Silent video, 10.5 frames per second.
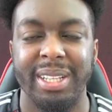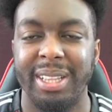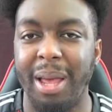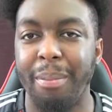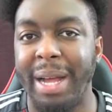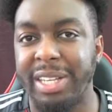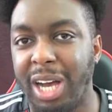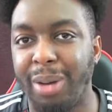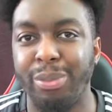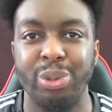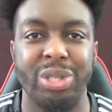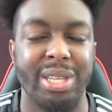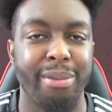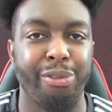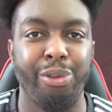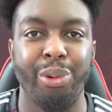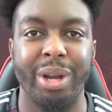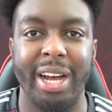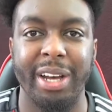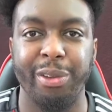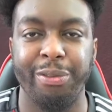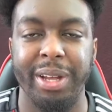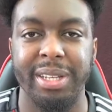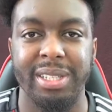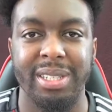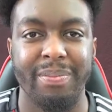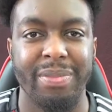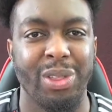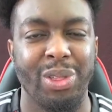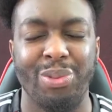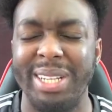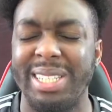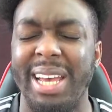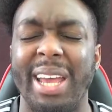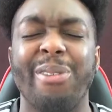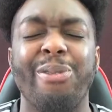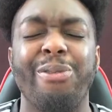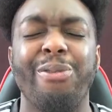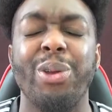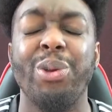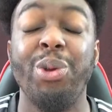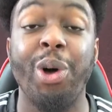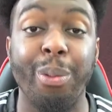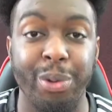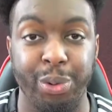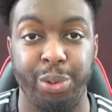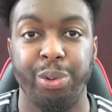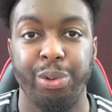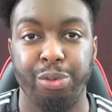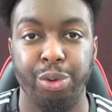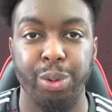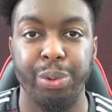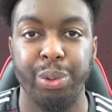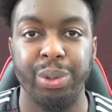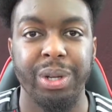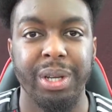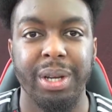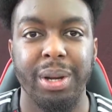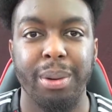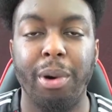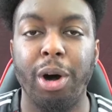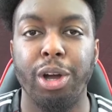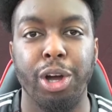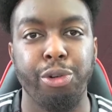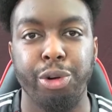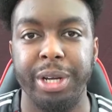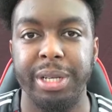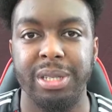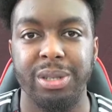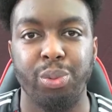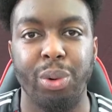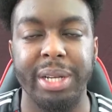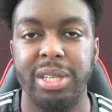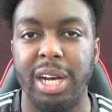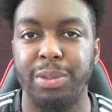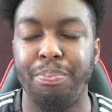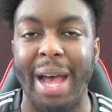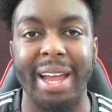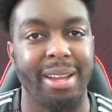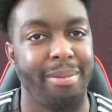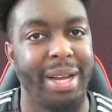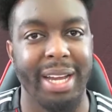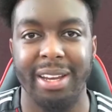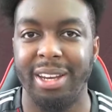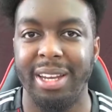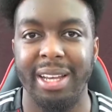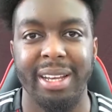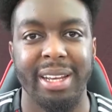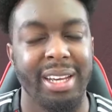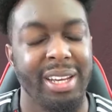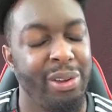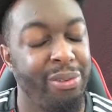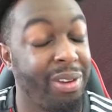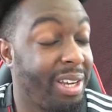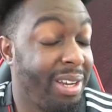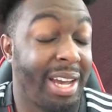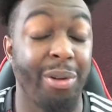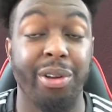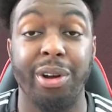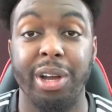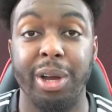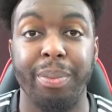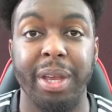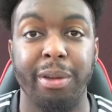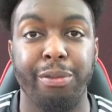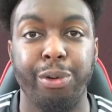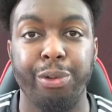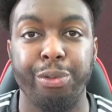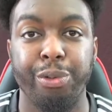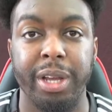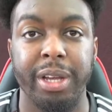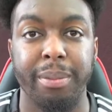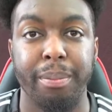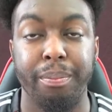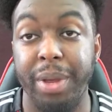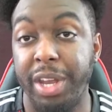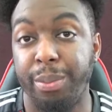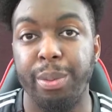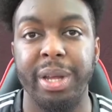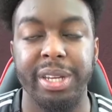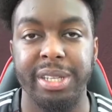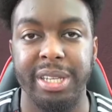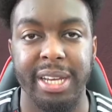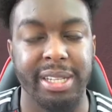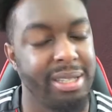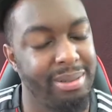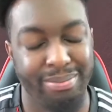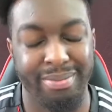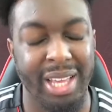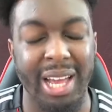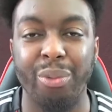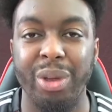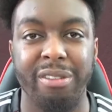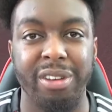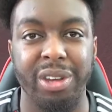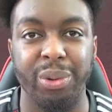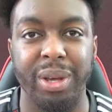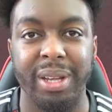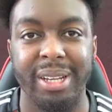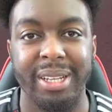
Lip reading: Then Mats Hummels steps forward out of defence. Threads a phenomenal through ball. Marco Reus, 1 touch, bang, back of the net. You're thinking, now we've got to go and beat them 4-3. Minimum at this stage. Can we even do it?